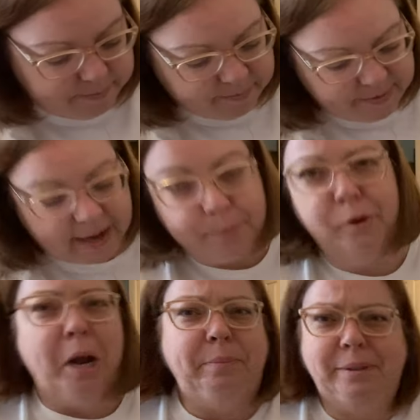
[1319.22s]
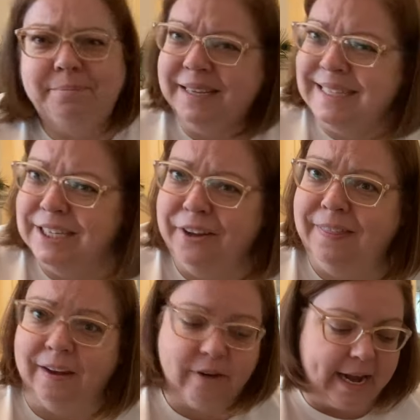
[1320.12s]
not a problem. It's a good
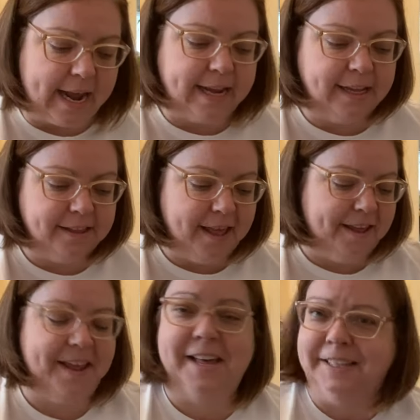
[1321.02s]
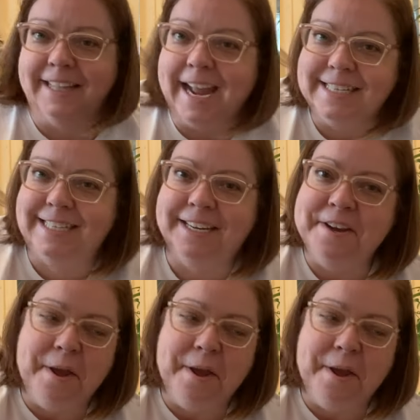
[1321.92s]
thing, right? I collect